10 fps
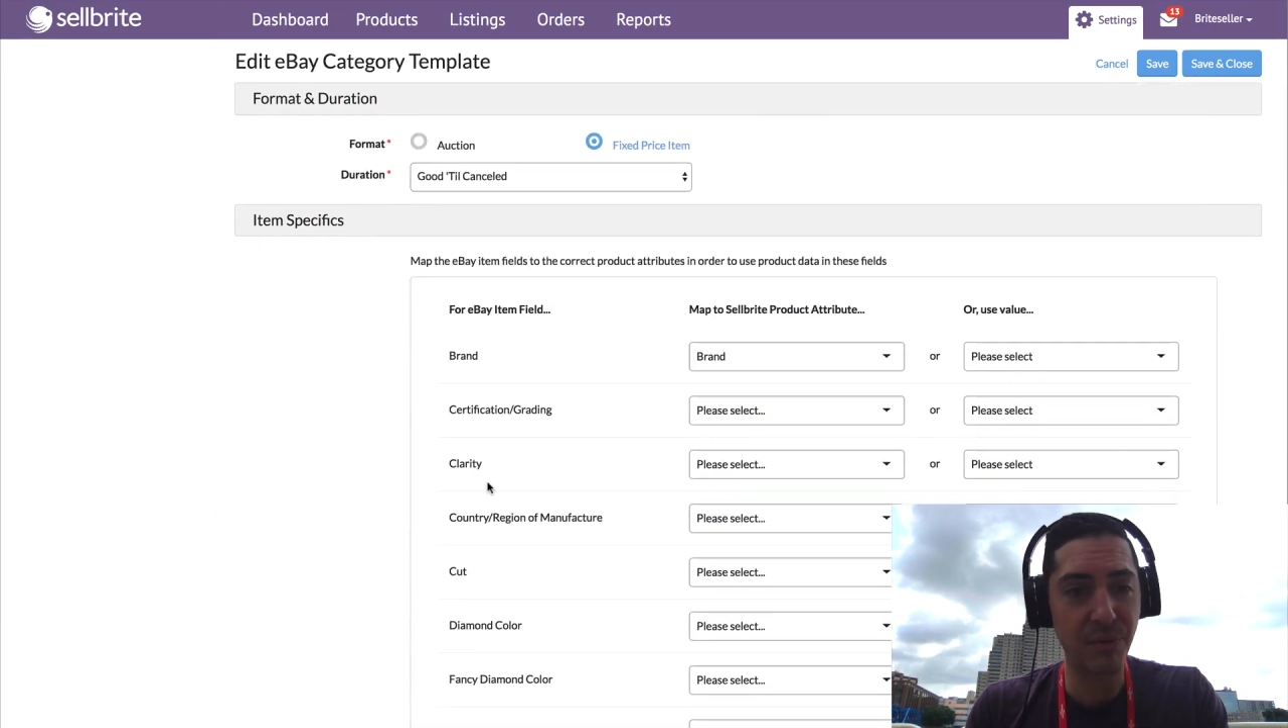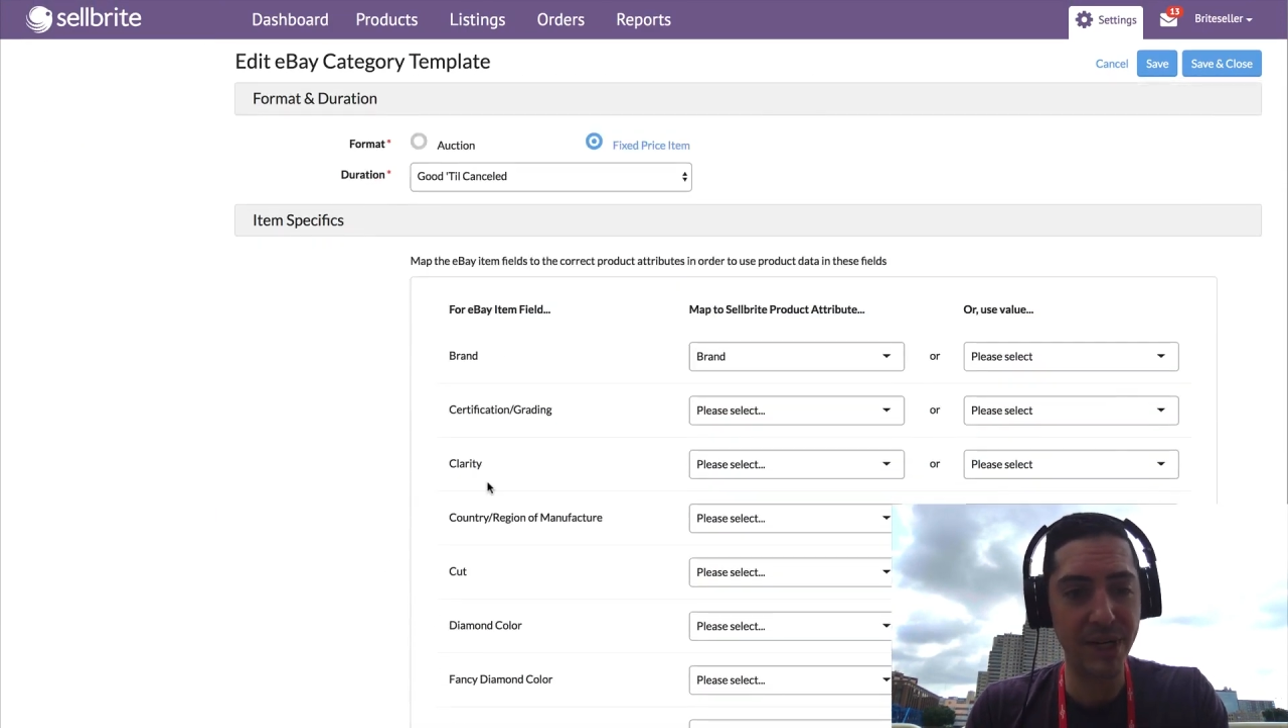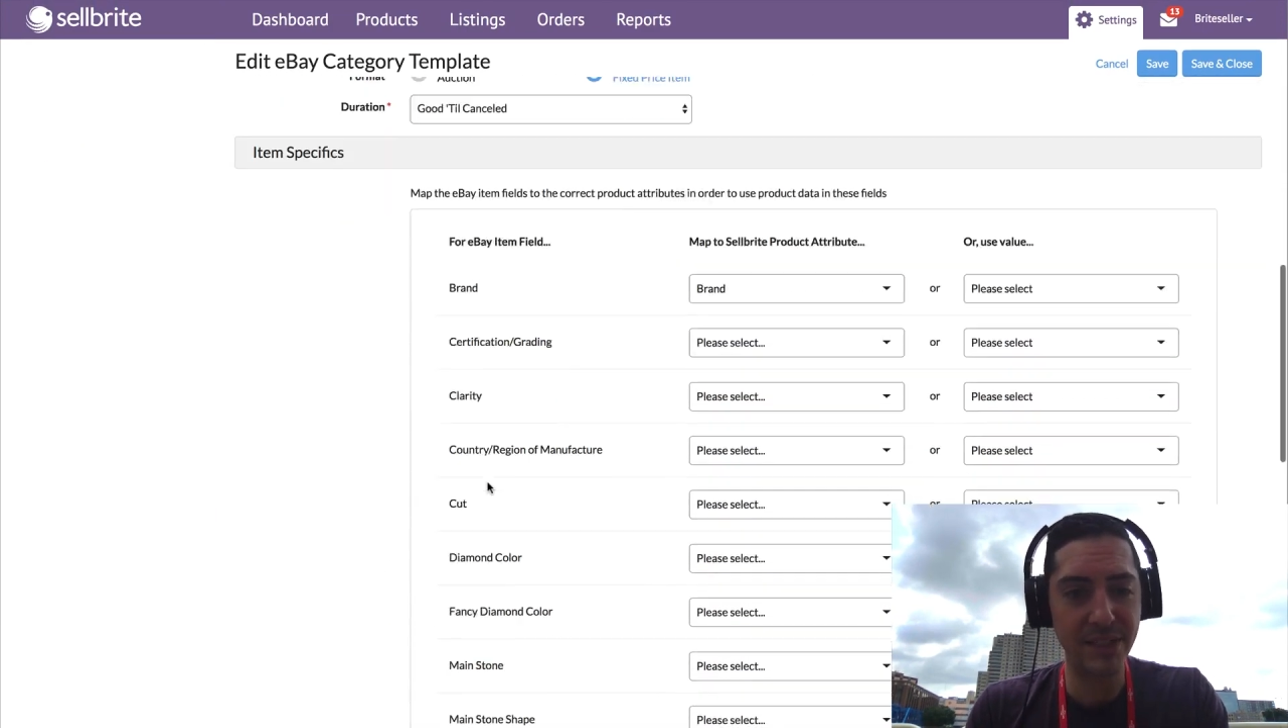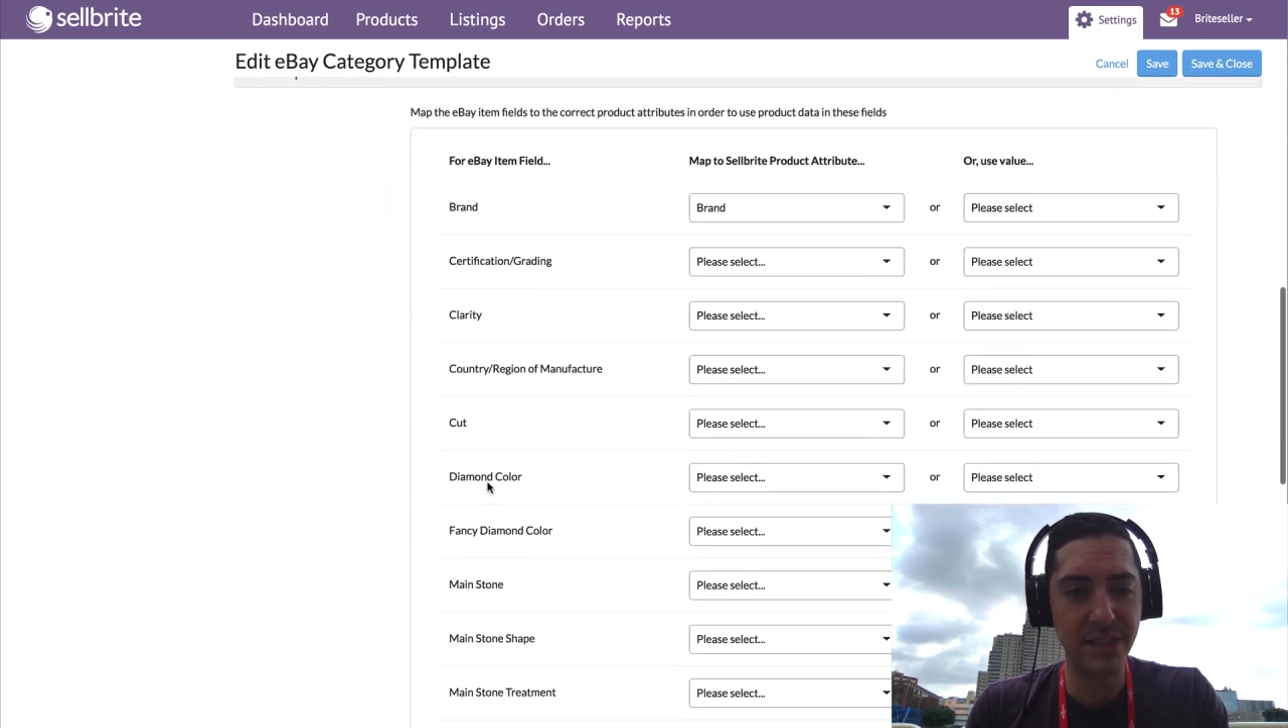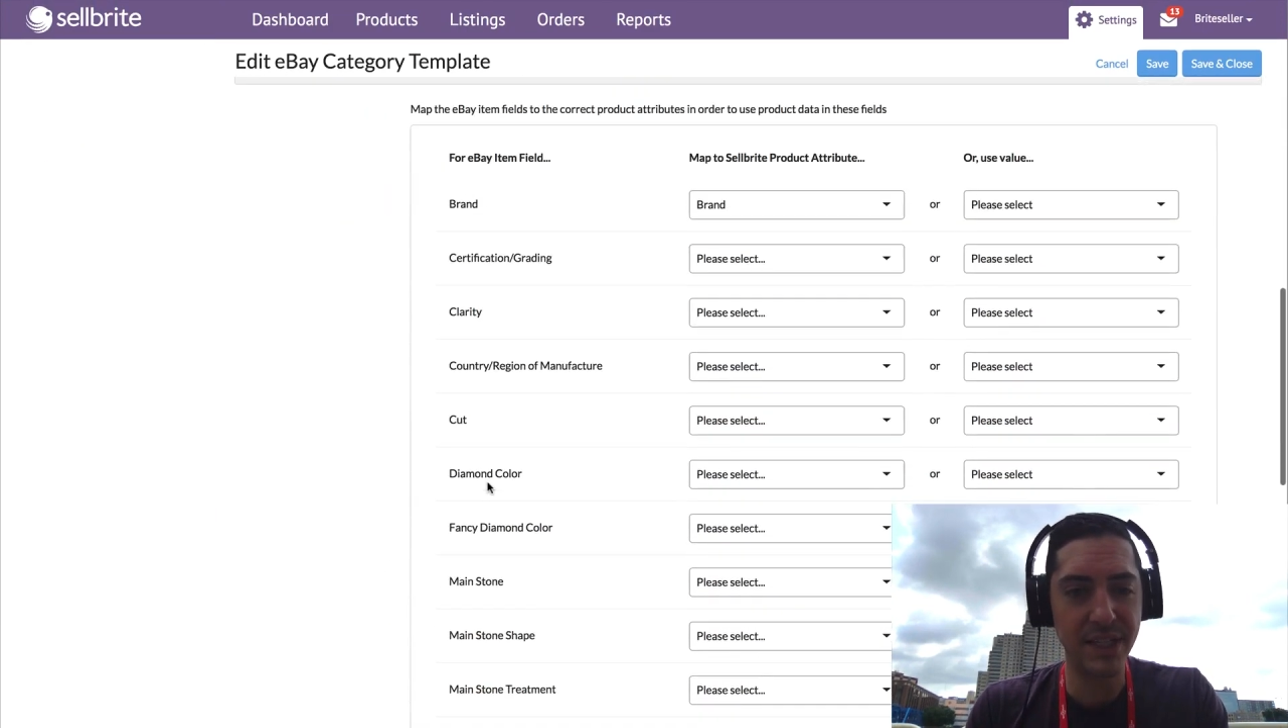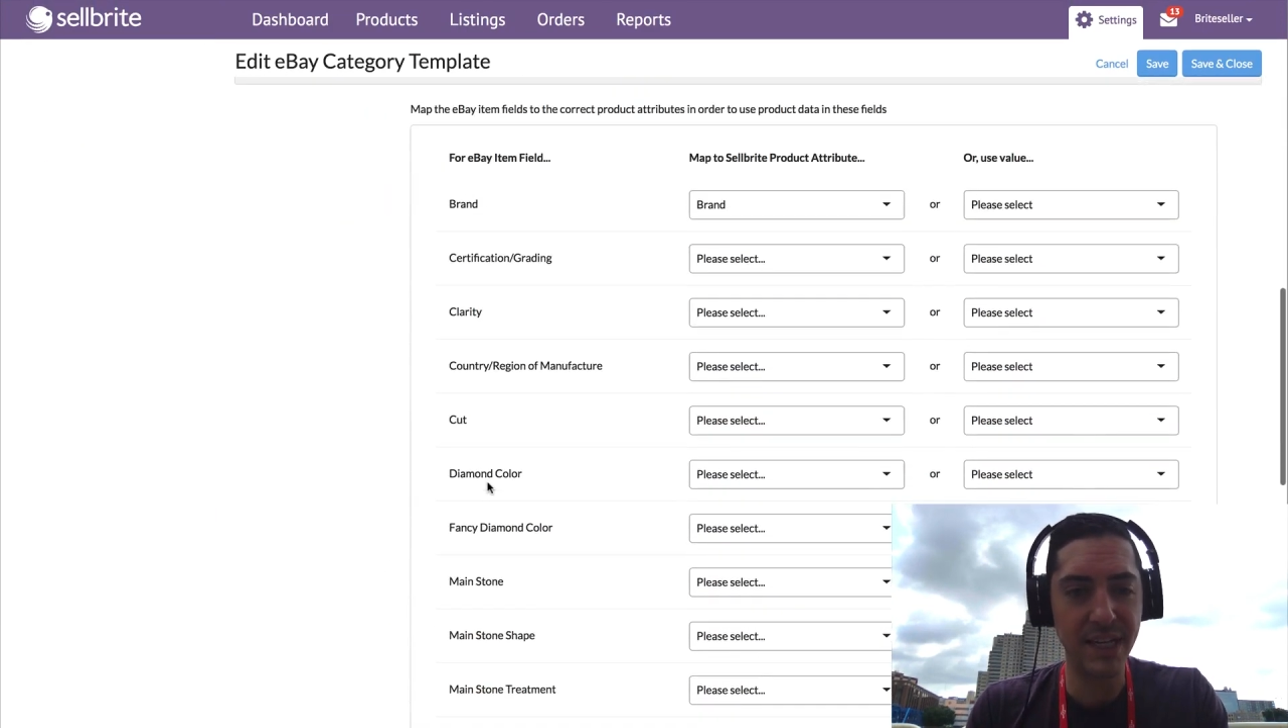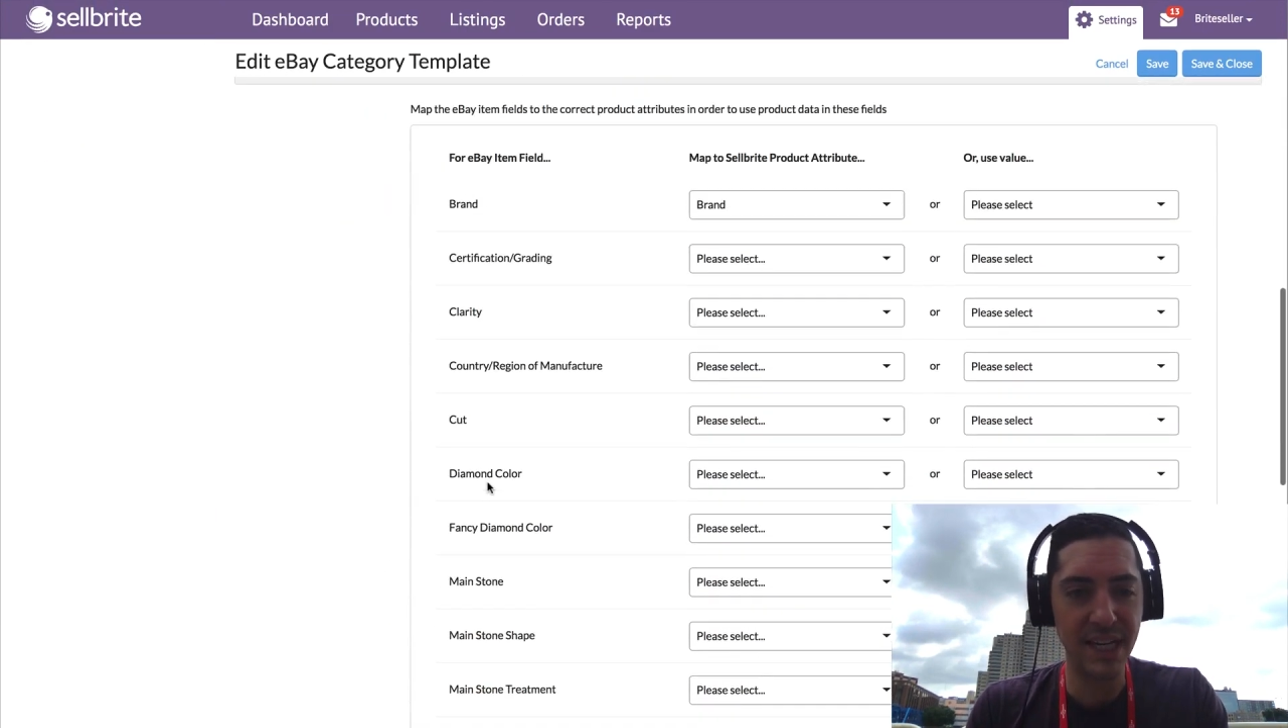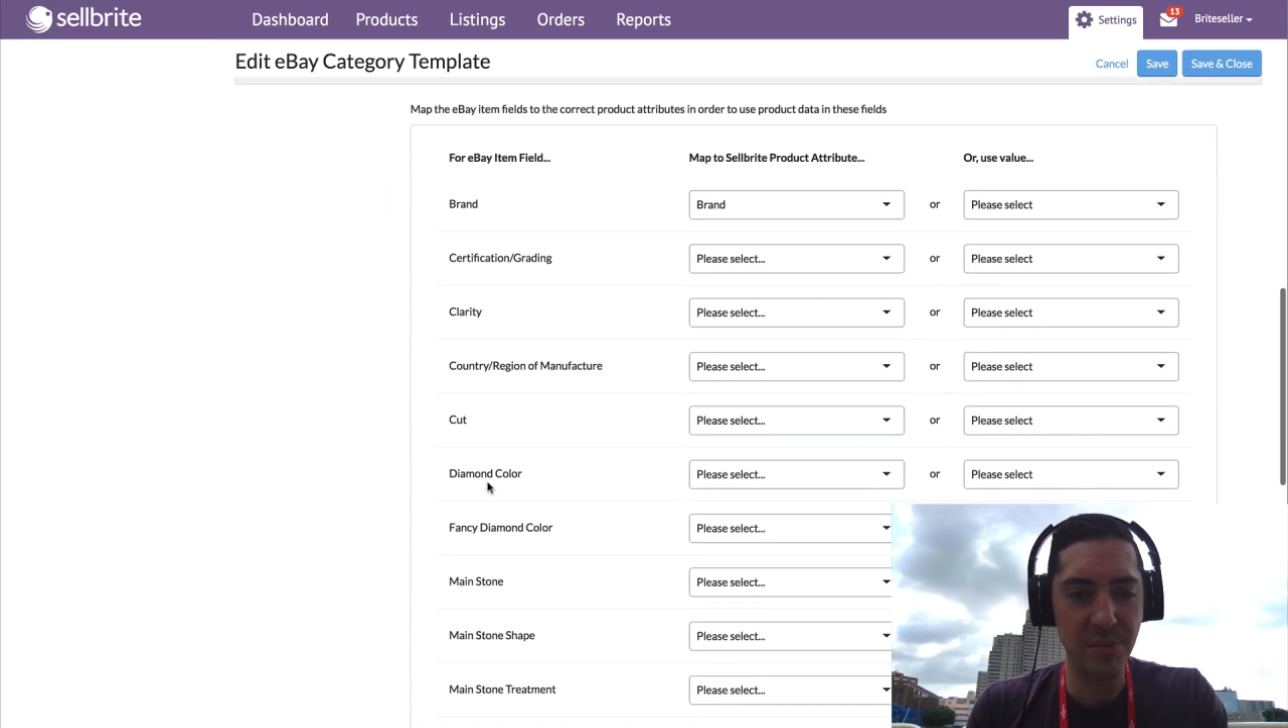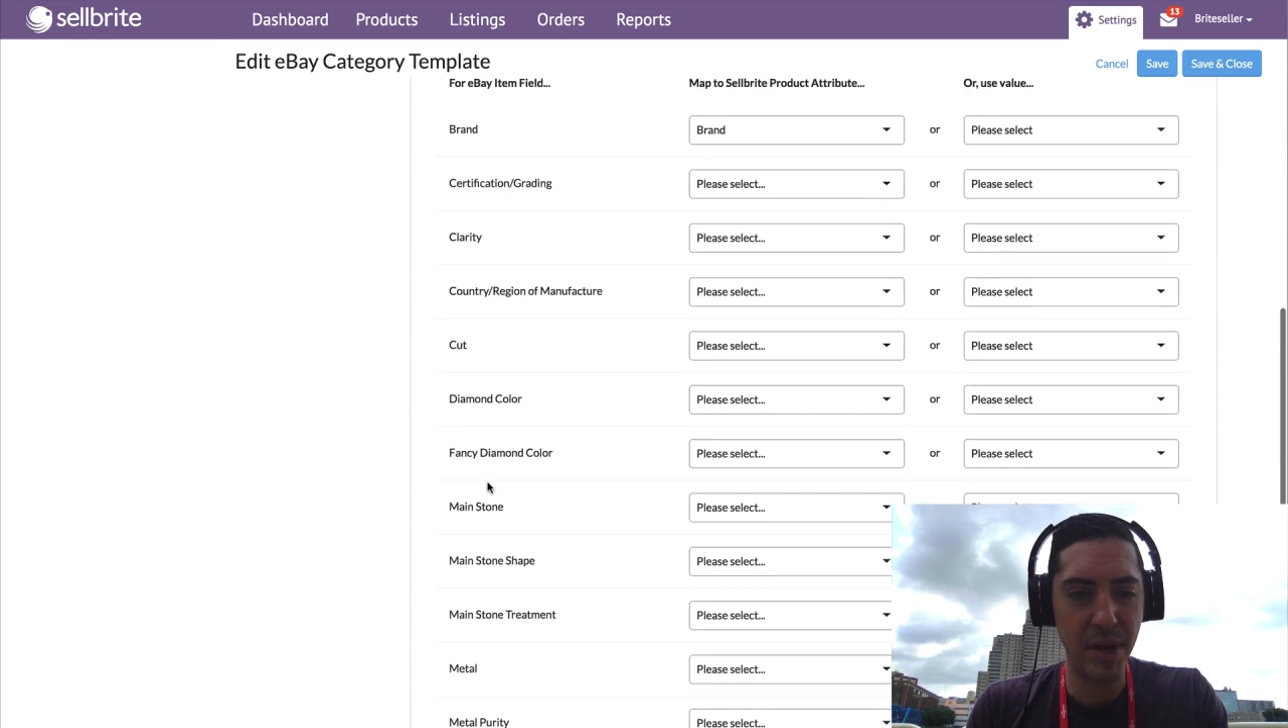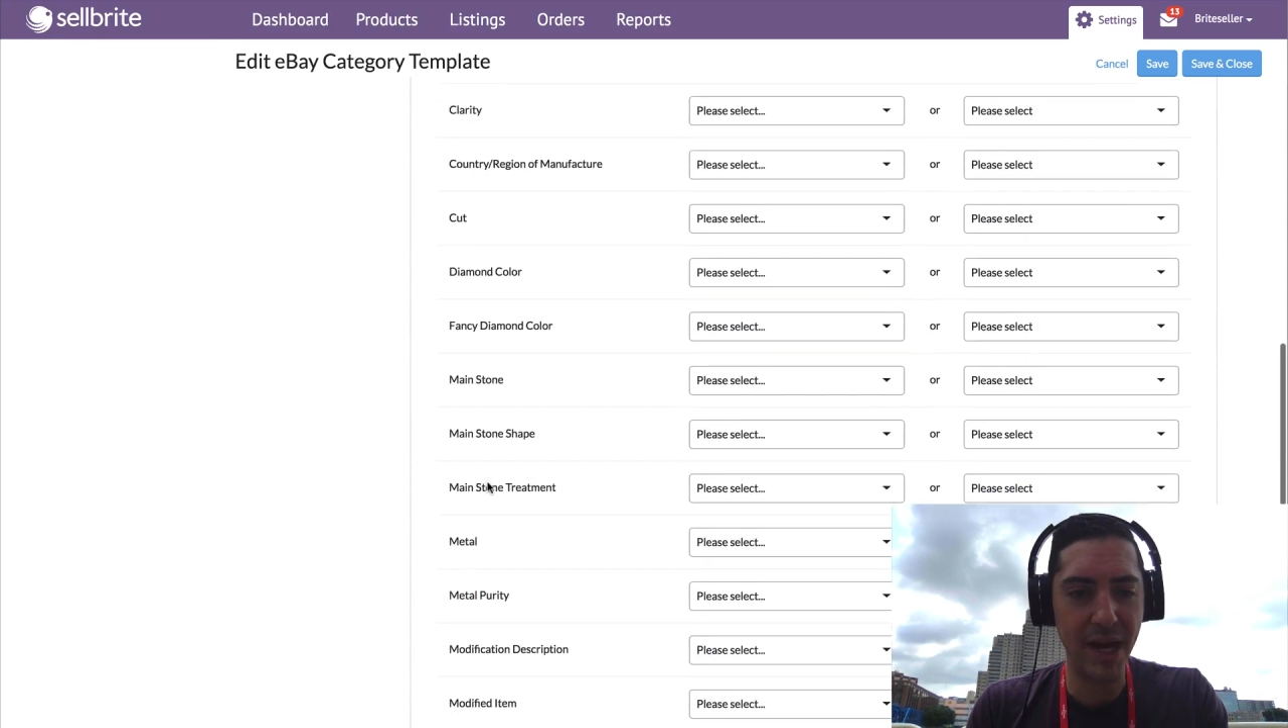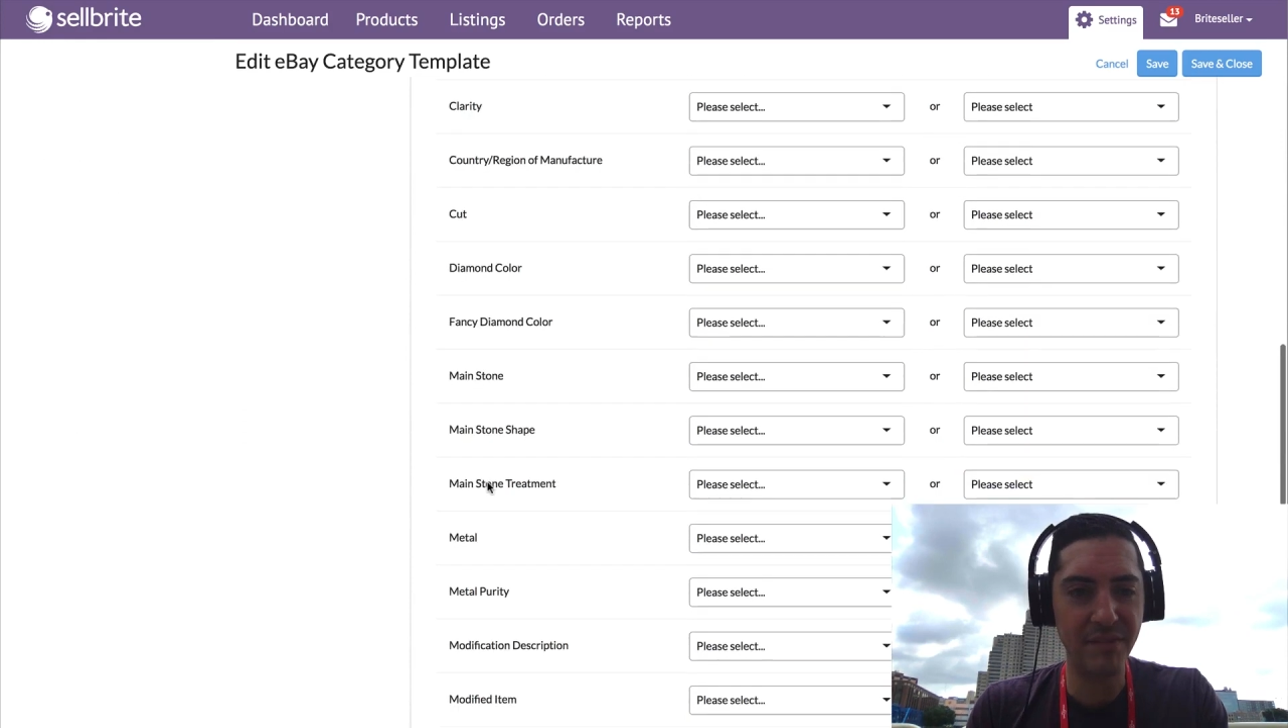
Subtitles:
rings in eBay,